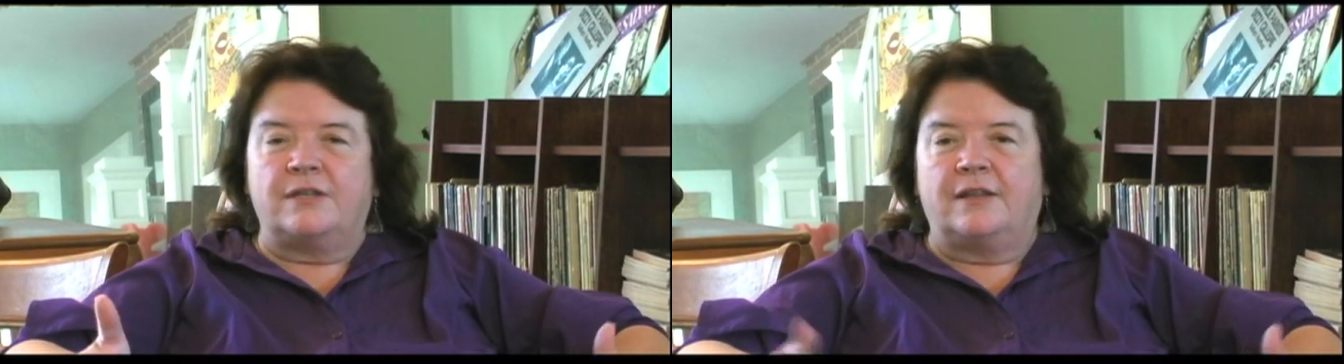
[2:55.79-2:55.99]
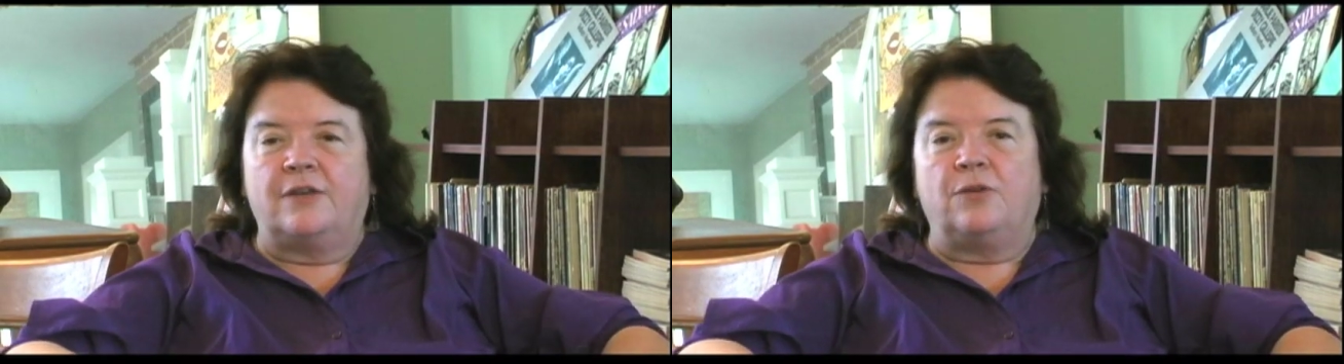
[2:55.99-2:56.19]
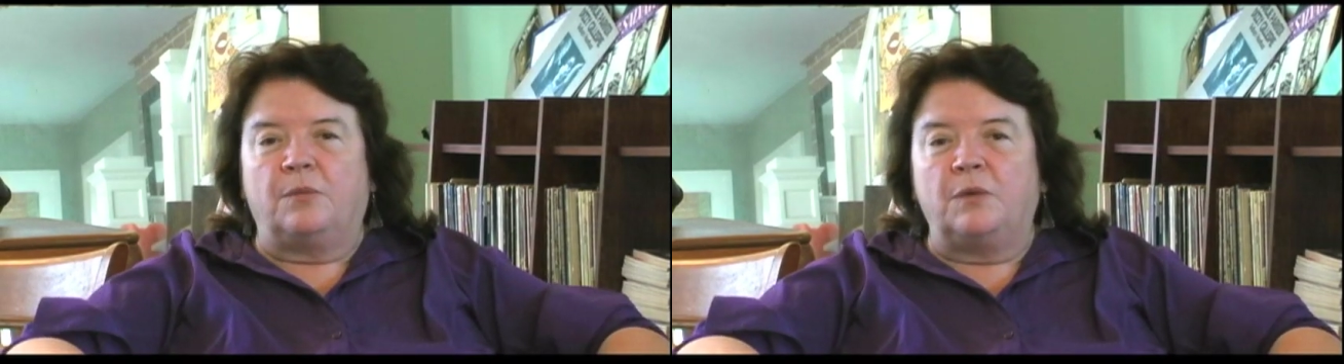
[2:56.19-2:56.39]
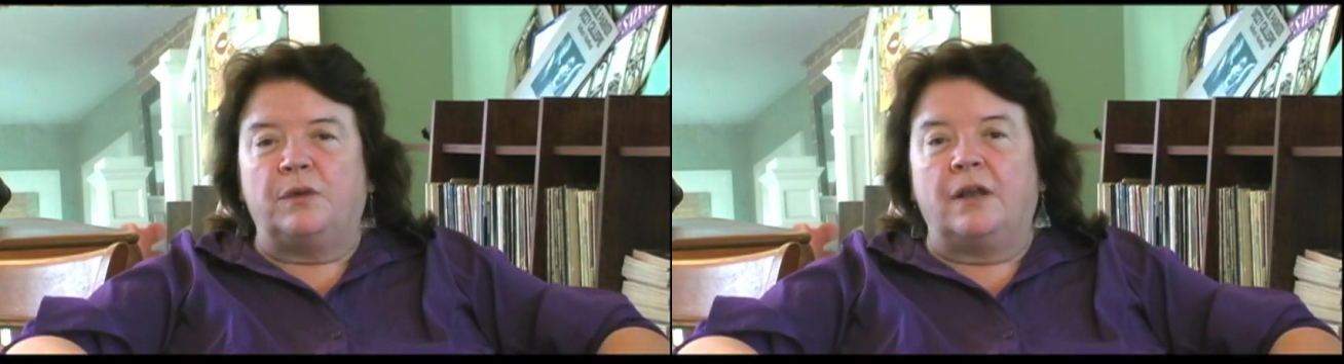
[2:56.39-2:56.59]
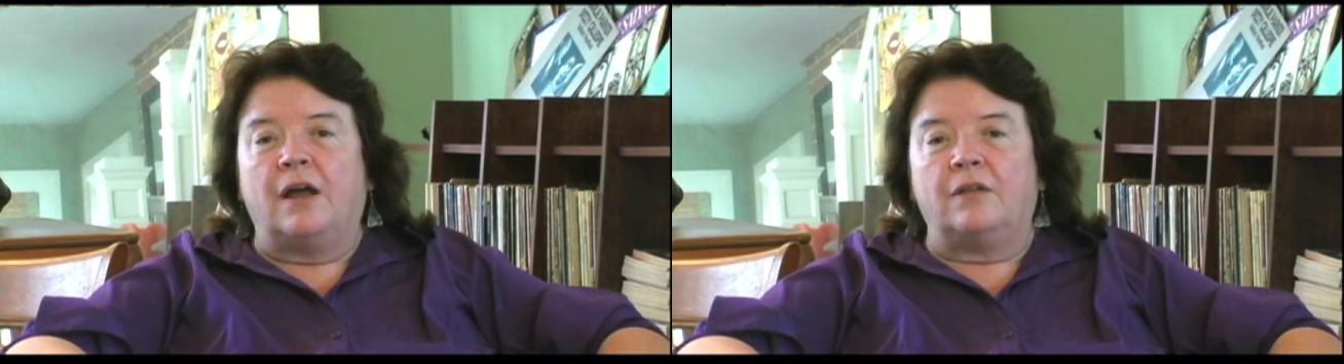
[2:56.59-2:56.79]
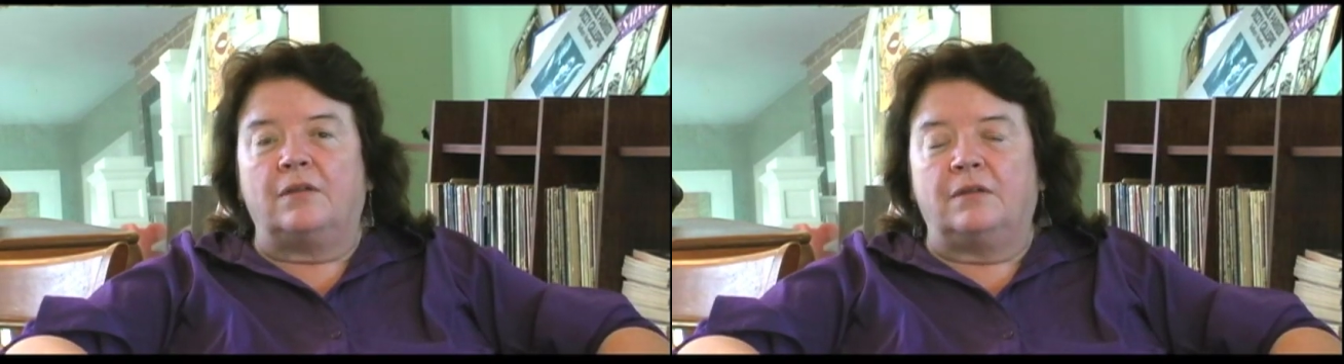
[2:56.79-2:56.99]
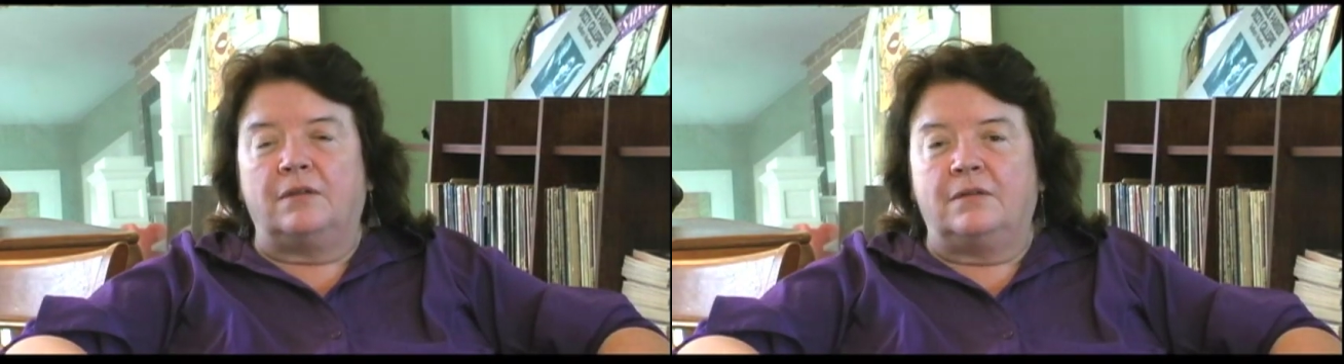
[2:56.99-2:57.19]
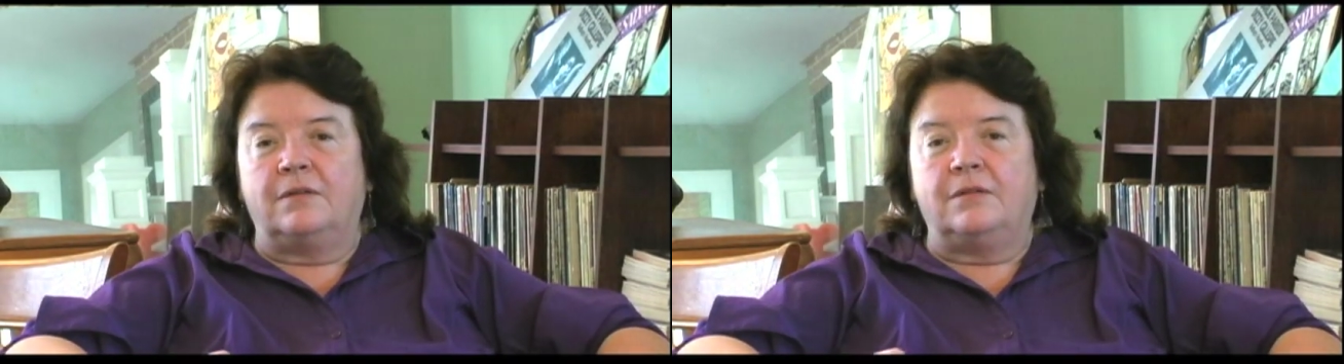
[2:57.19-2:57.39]
that they normally would not
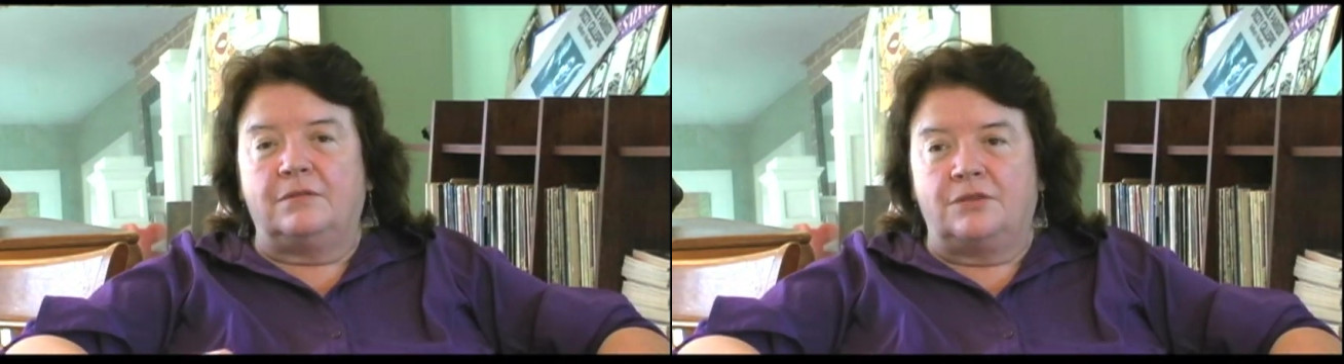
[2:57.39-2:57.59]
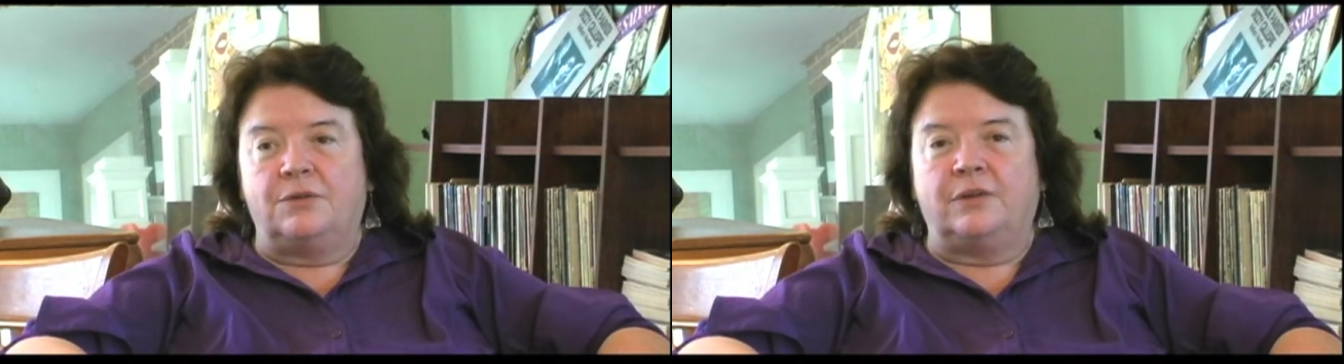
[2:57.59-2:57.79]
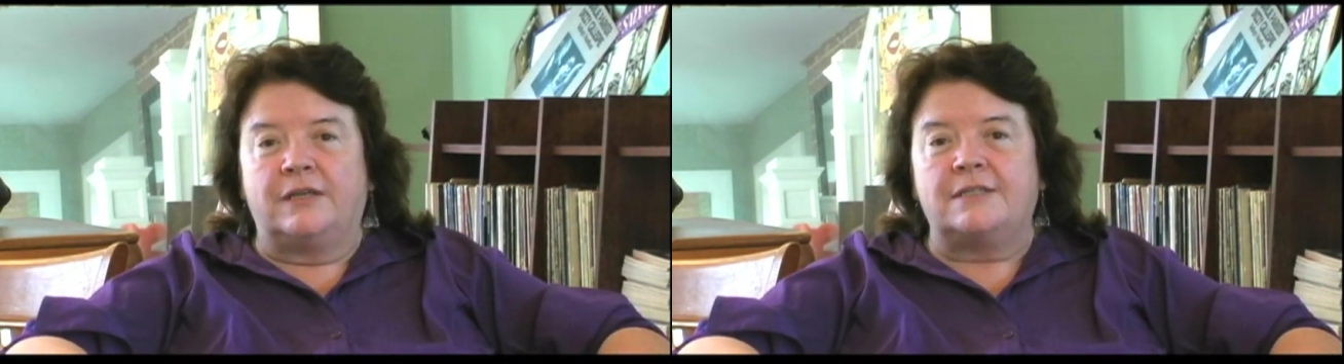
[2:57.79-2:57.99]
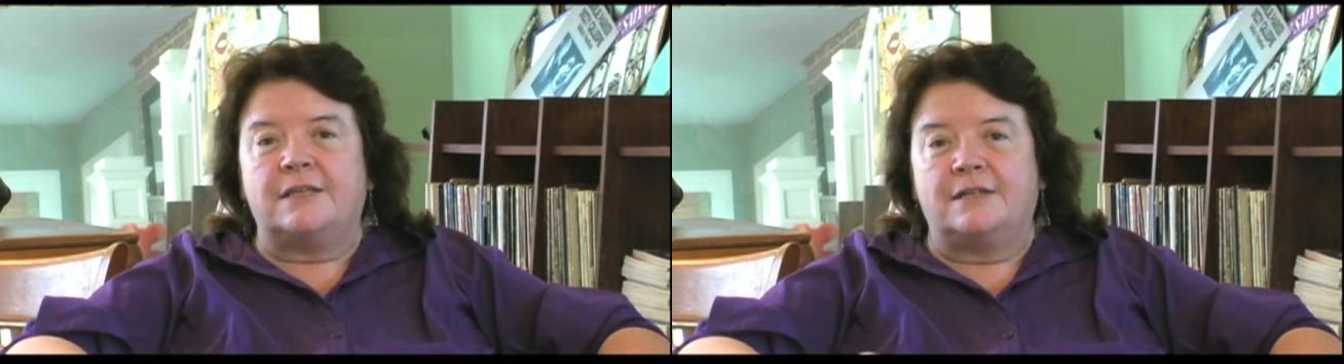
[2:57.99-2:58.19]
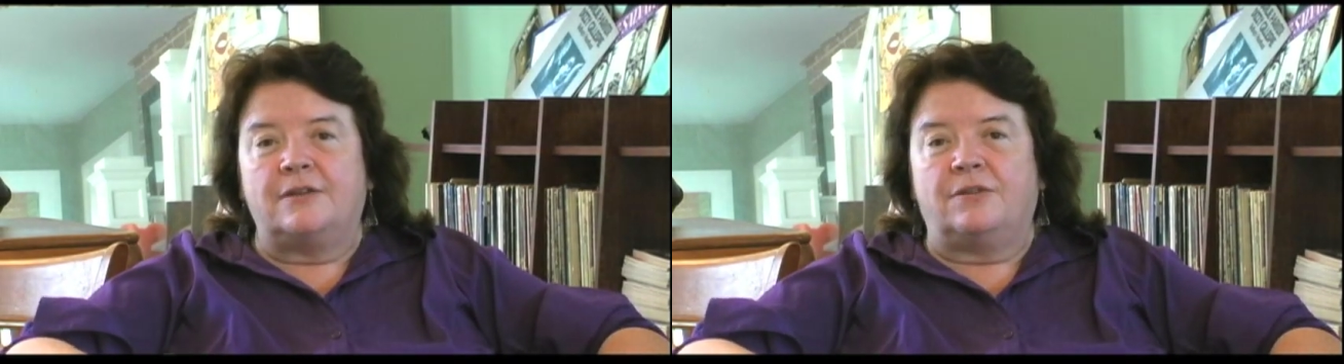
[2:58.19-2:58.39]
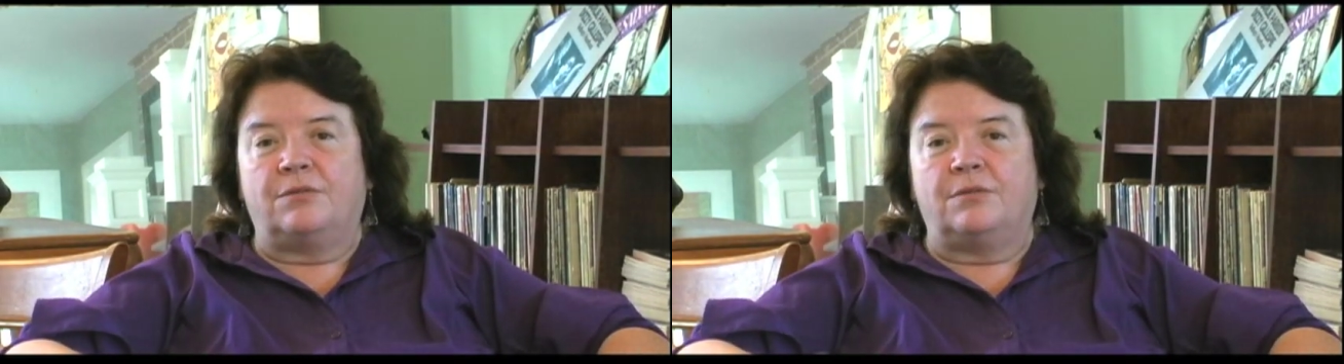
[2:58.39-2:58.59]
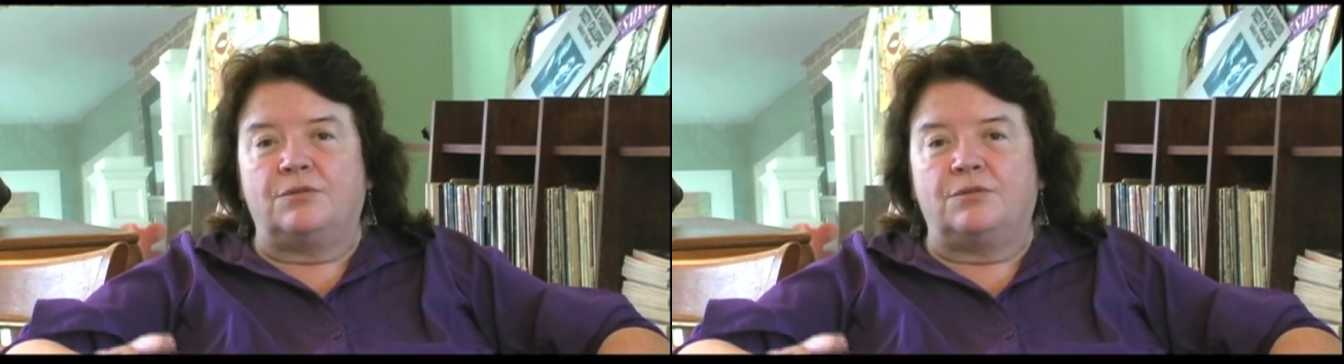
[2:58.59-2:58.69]
do unless they did it through a